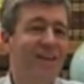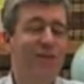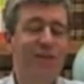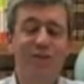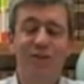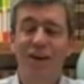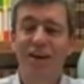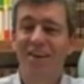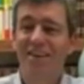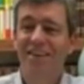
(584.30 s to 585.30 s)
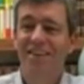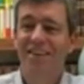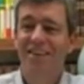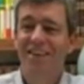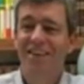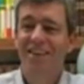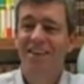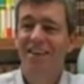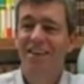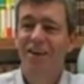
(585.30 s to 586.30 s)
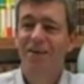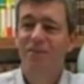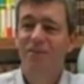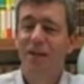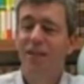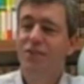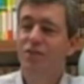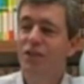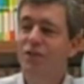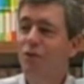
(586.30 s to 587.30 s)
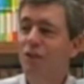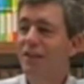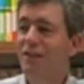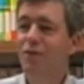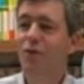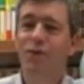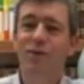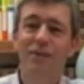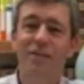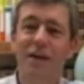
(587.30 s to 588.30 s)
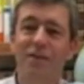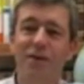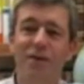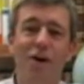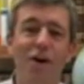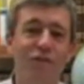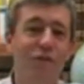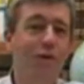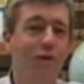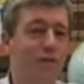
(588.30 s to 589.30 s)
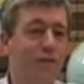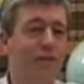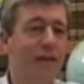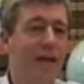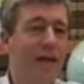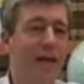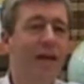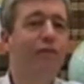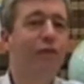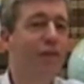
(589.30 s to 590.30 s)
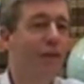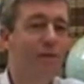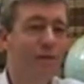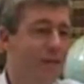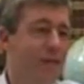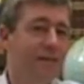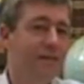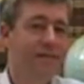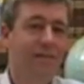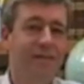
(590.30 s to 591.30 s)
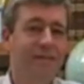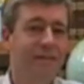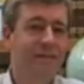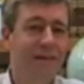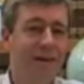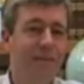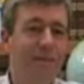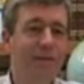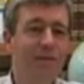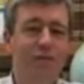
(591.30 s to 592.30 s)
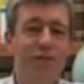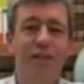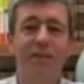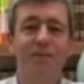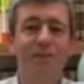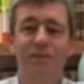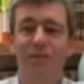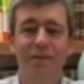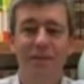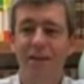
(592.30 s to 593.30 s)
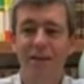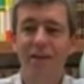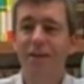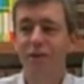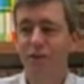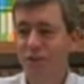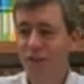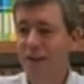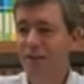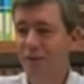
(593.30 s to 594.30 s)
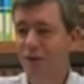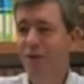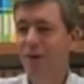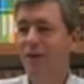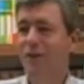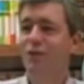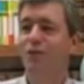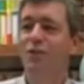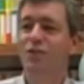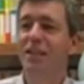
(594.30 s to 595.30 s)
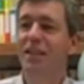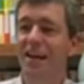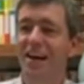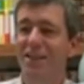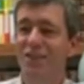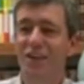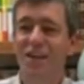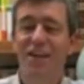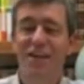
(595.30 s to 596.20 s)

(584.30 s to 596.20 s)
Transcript: in this in kind of central Illinois one time on a golf course, and everything was a hill. I mean, it just seemed hills everywhere, and you would see guys